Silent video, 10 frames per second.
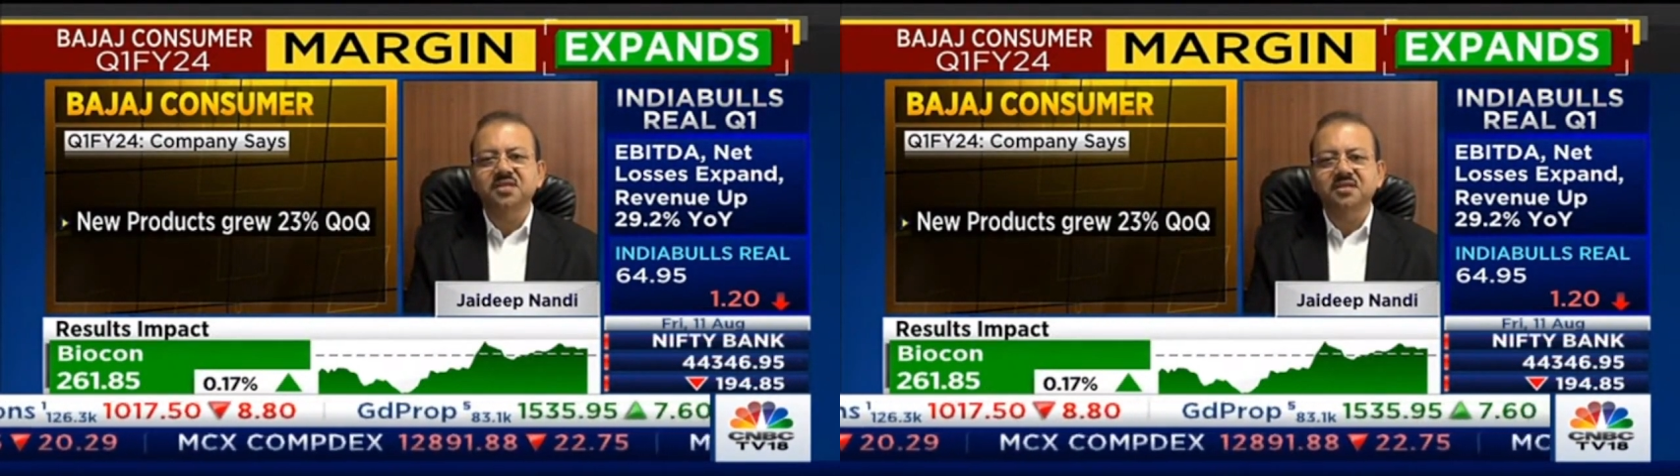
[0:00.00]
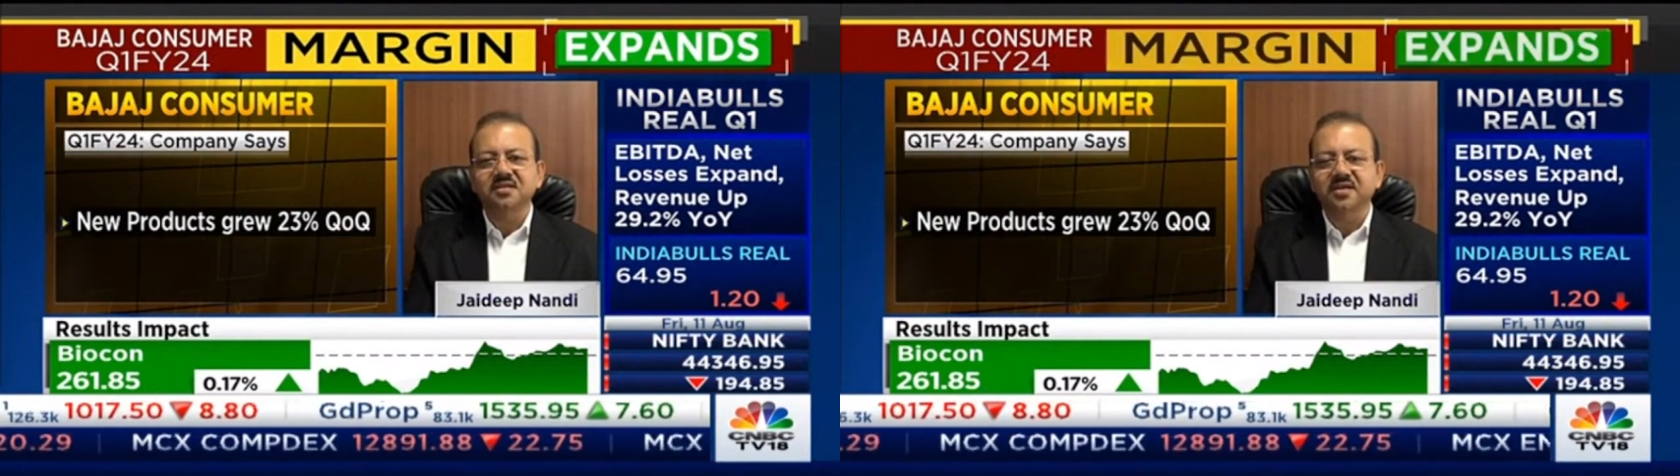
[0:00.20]

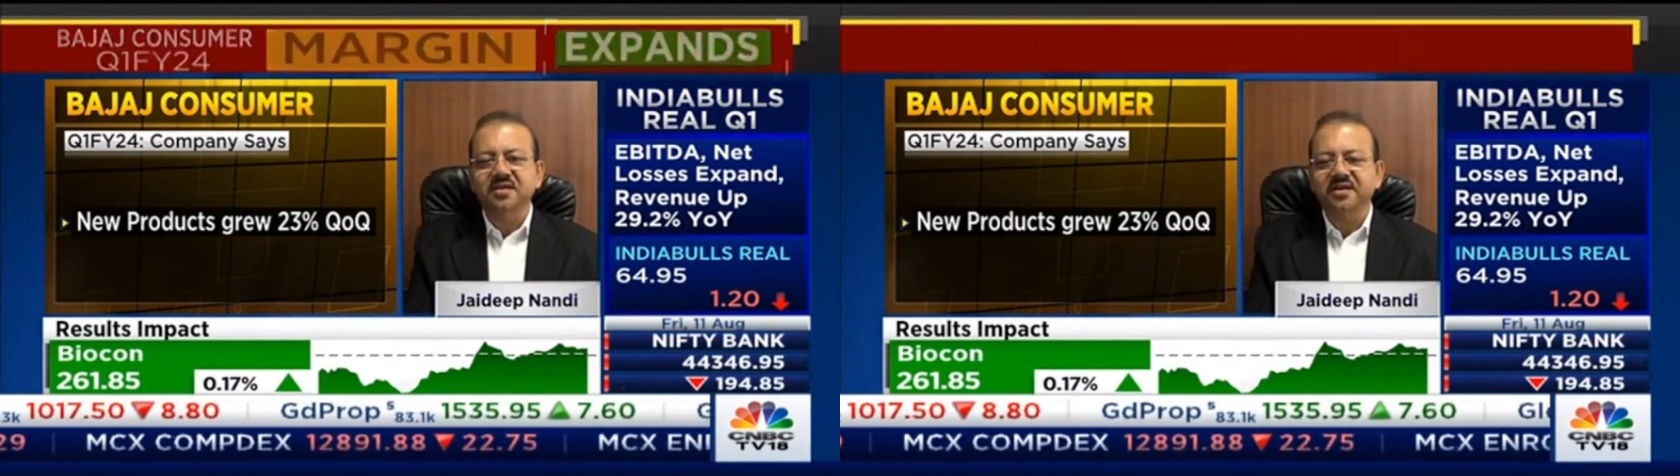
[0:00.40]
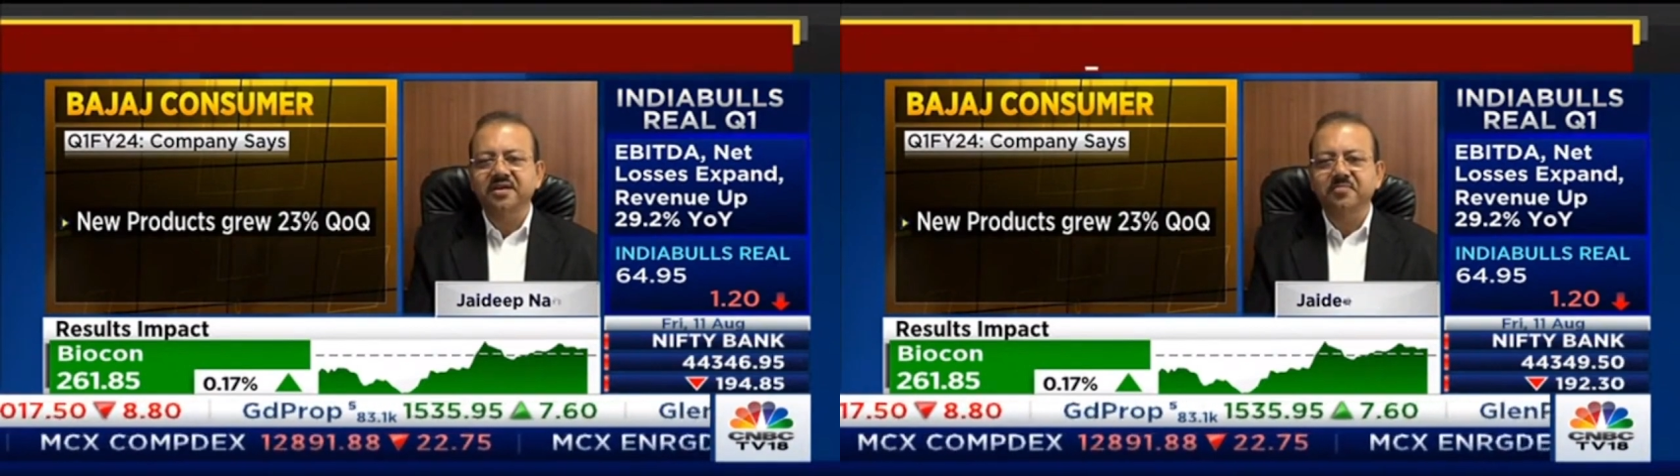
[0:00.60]
skin and
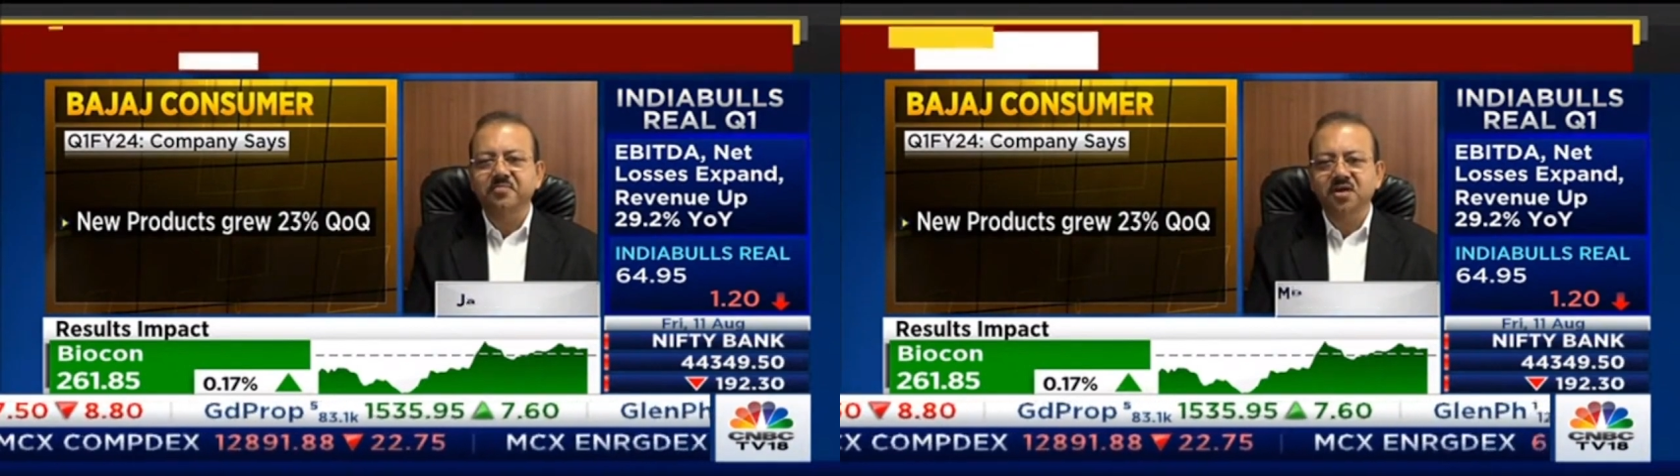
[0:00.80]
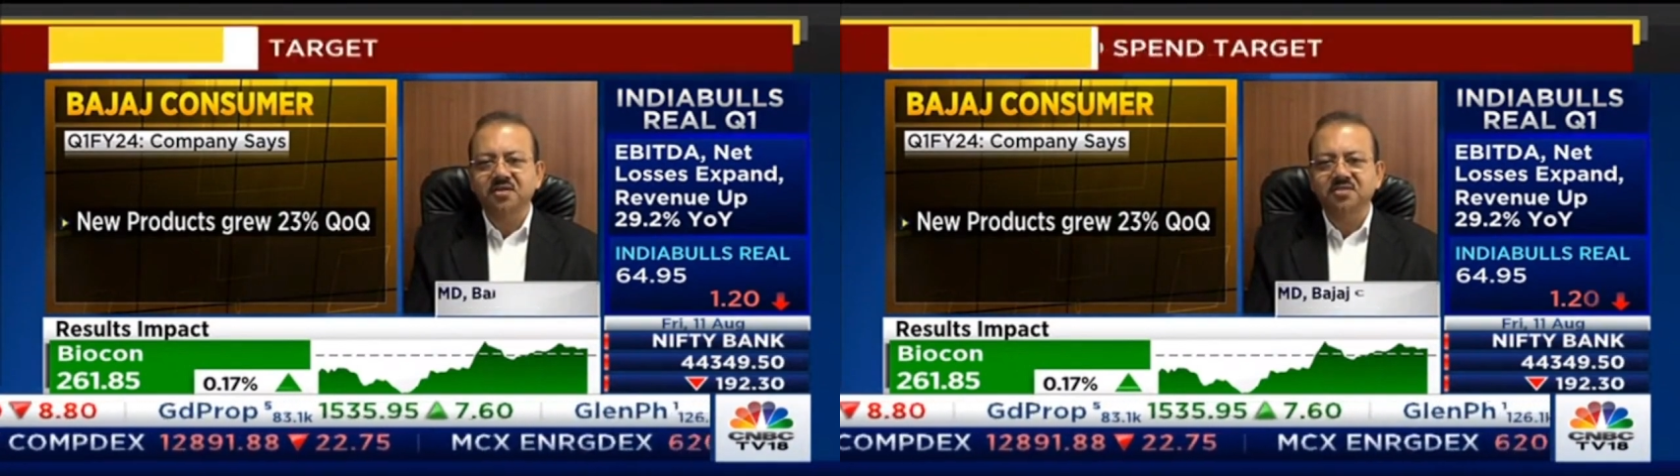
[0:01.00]
hair care
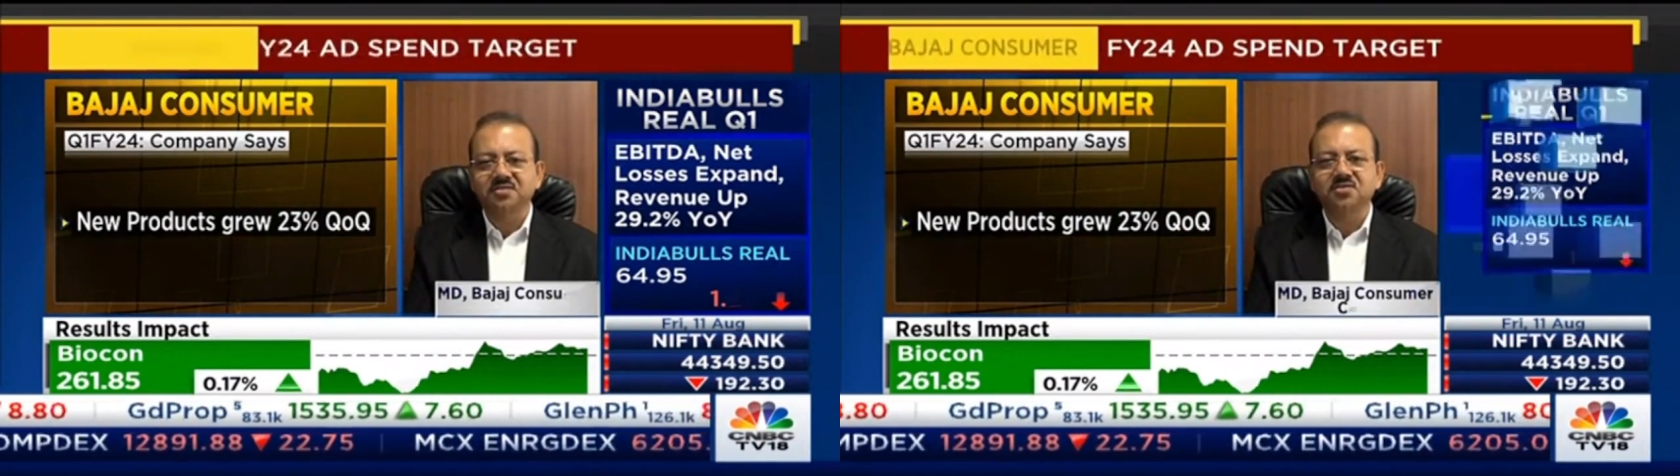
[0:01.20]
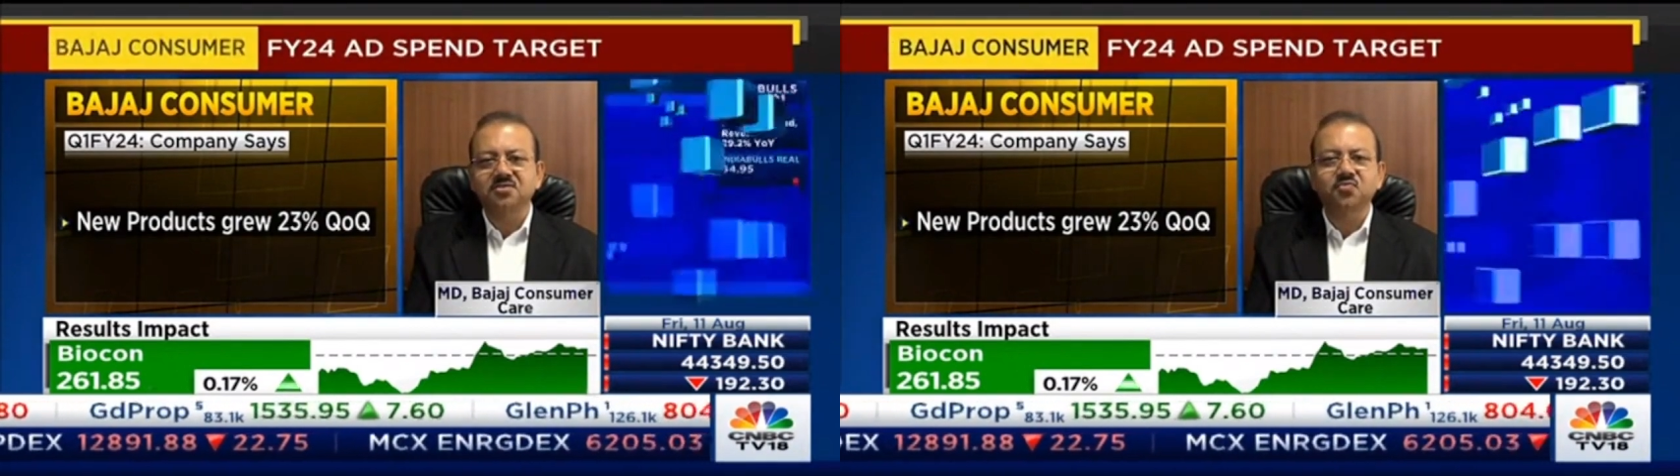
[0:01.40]
products.